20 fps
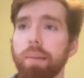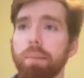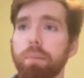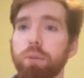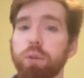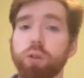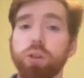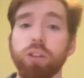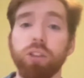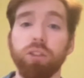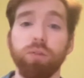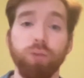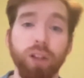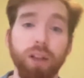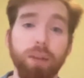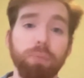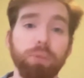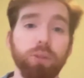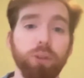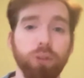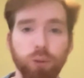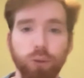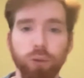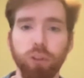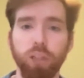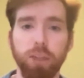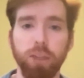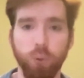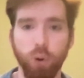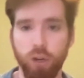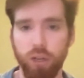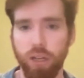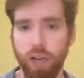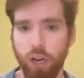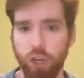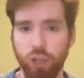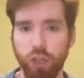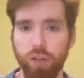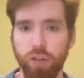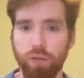you could flip to the sports
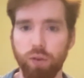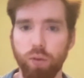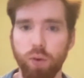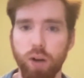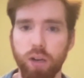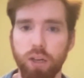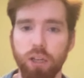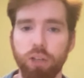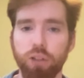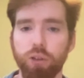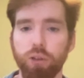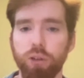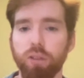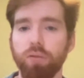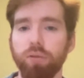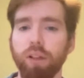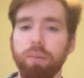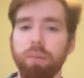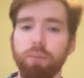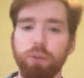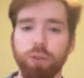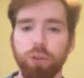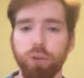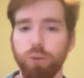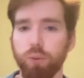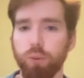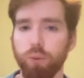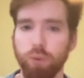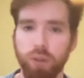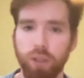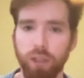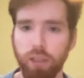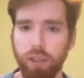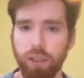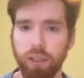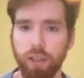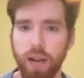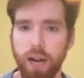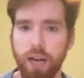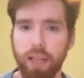section if you wanted. You could flip to
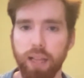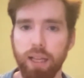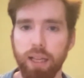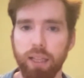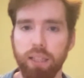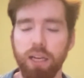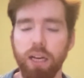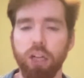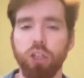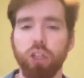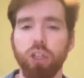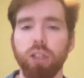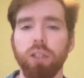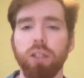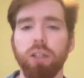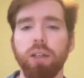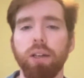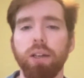the anything section.